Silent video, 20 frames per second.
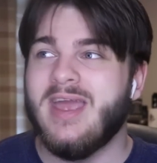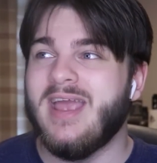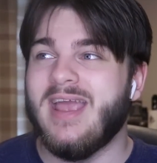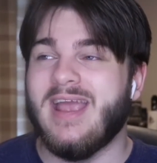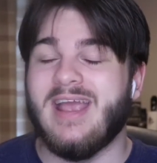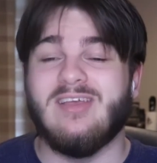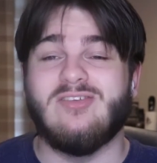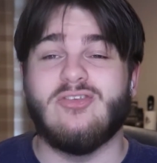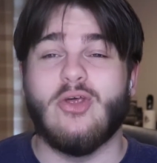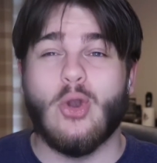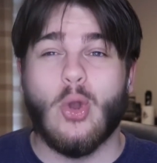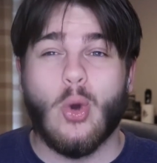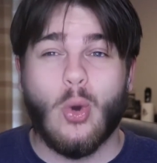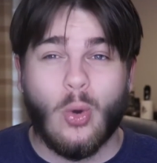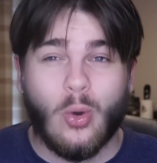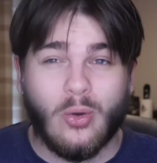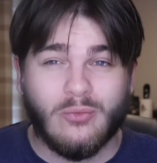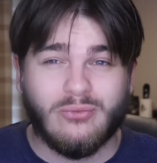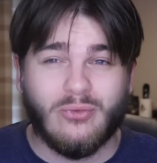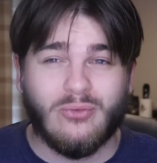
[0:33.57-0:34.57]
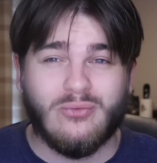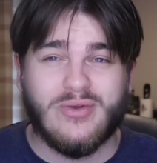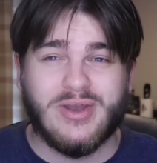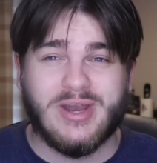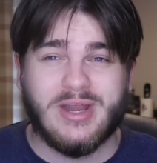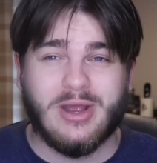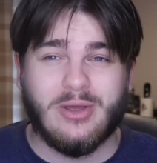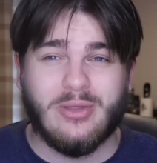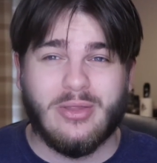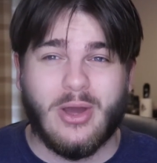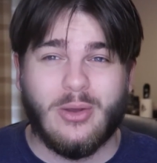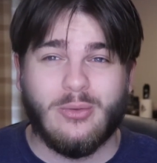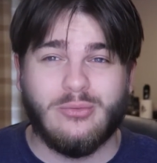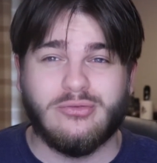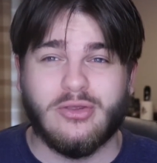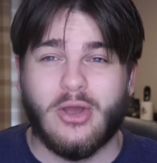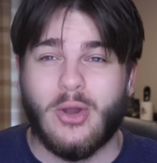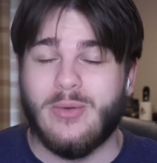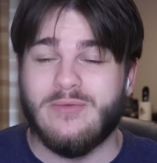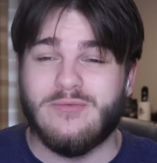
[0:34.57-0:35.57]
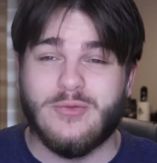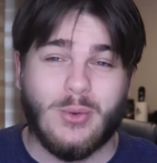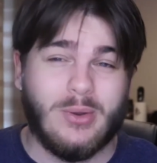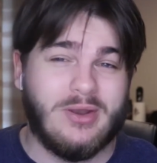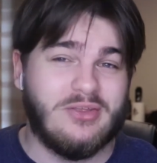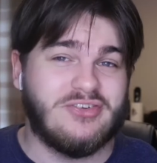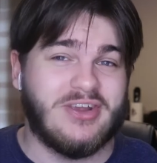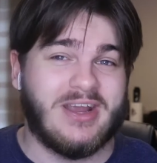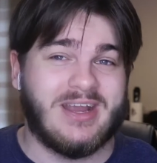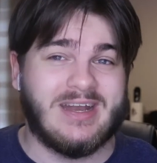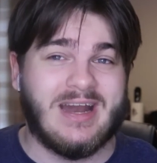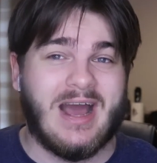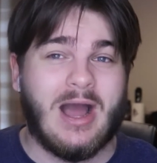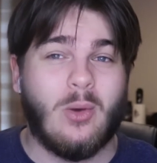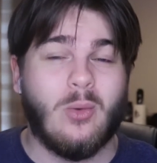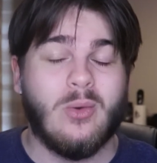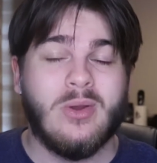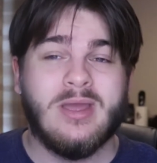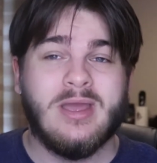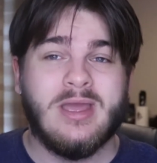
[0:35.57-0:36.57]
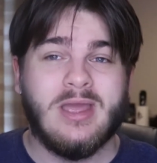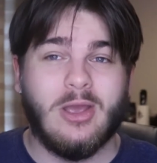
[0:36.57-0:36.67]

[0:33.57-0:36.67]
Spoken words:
It is an awful video though, so if you want to check it out,